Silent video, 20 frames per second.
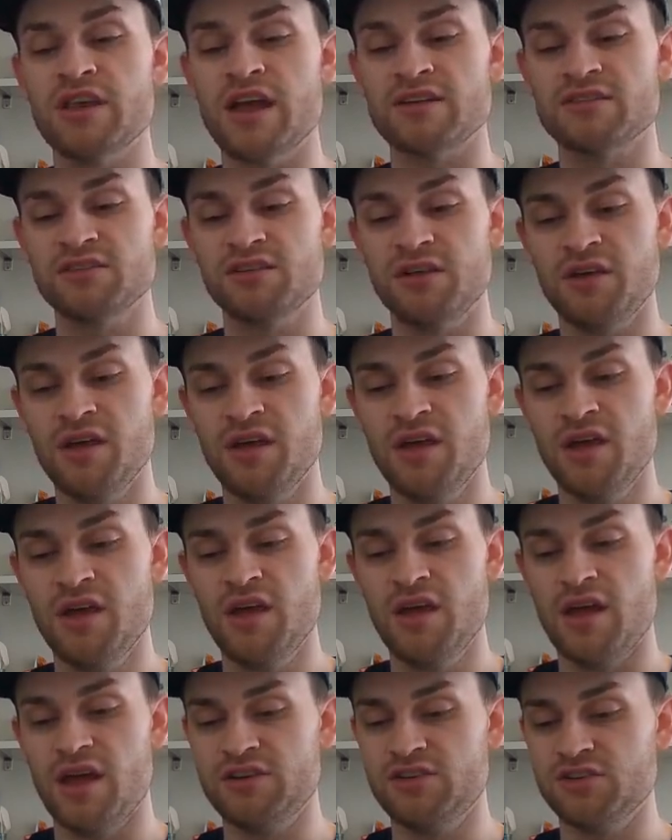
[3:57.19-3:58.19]
Actually,
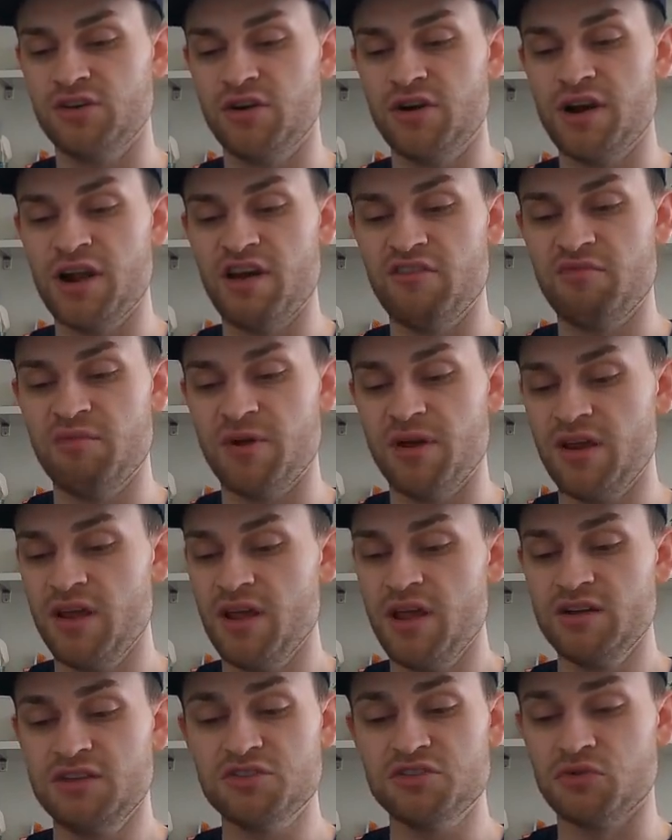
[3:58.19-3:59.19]
I showed it off, but
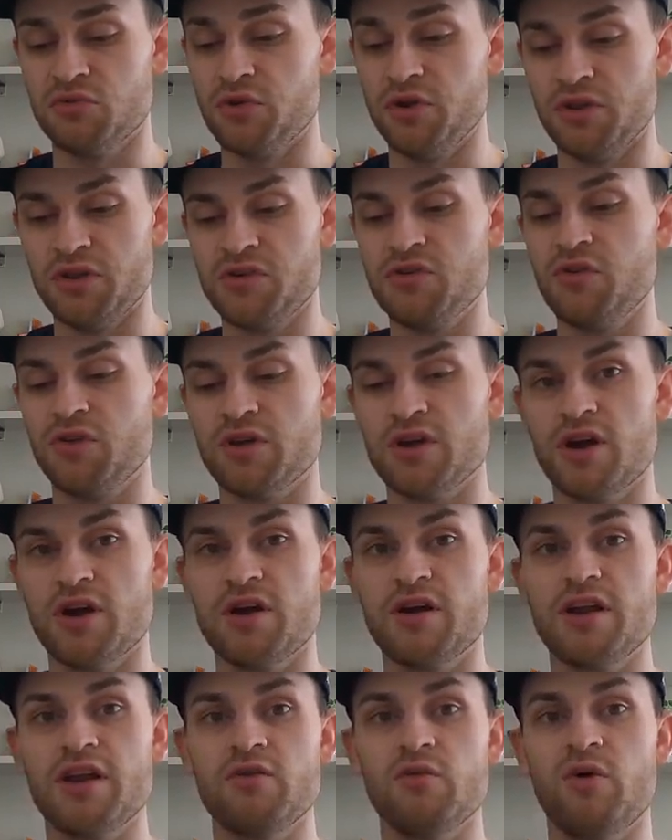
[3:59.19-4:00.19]
just a really cool
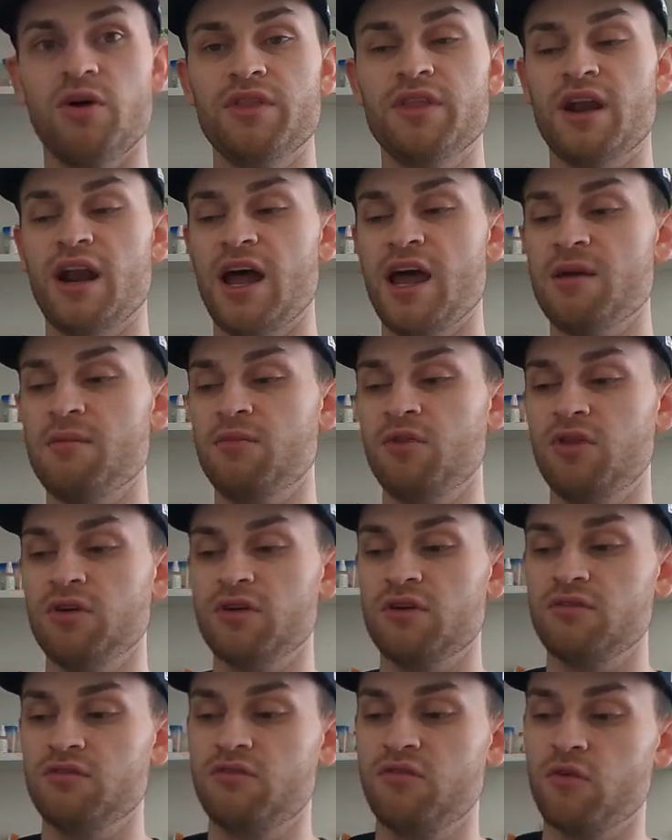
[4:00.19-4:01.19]
card, and that I am
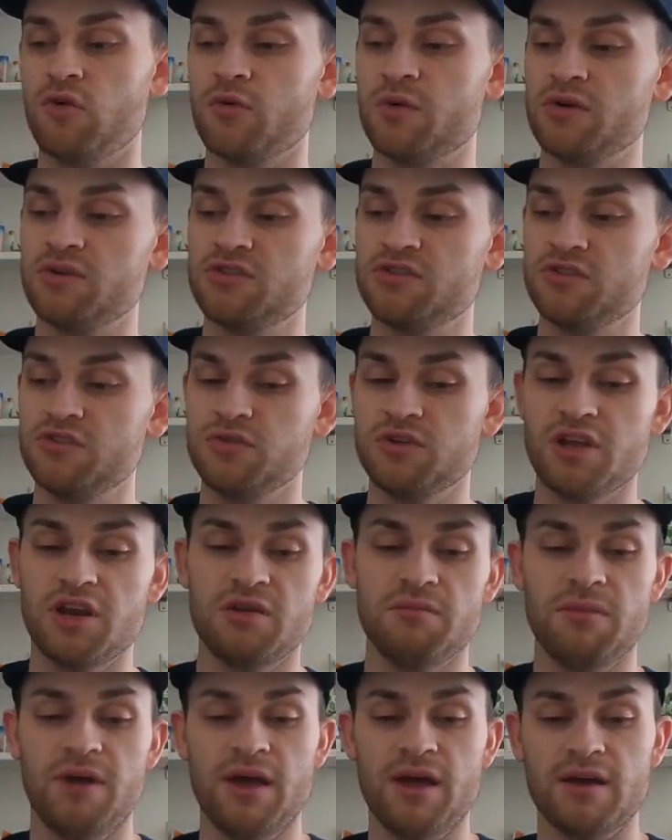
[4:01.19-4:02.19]
looking forward to
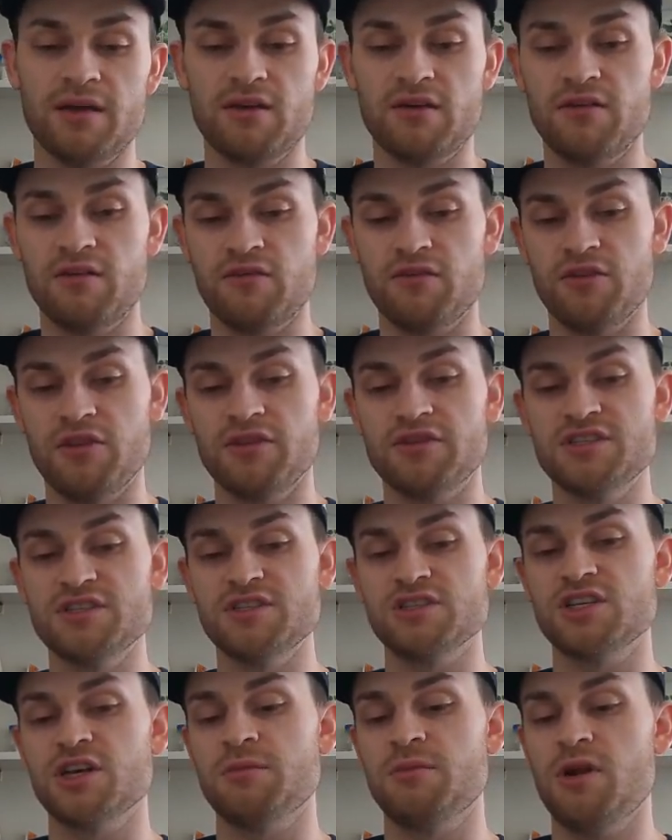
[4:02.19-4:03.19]
getting back for the
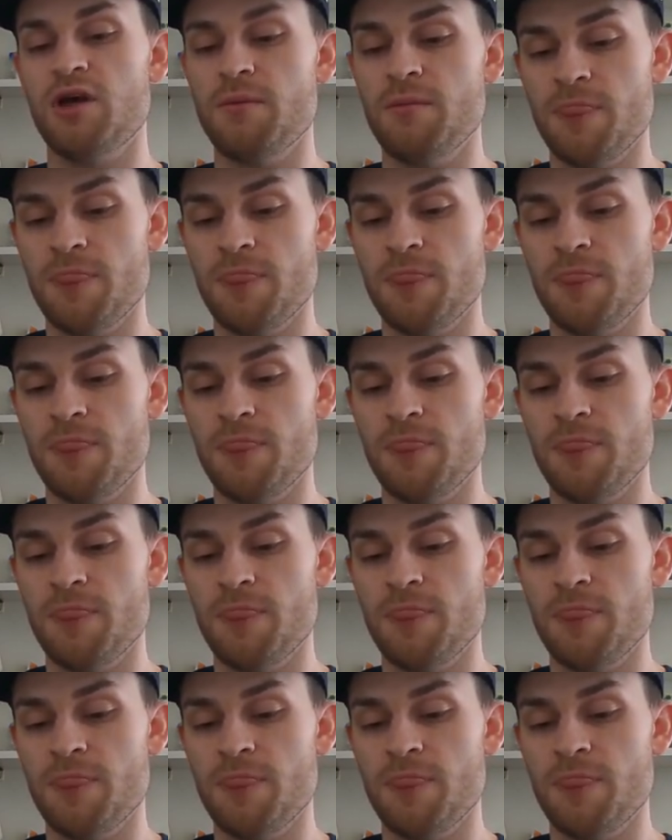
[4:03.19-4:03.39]
season coming up.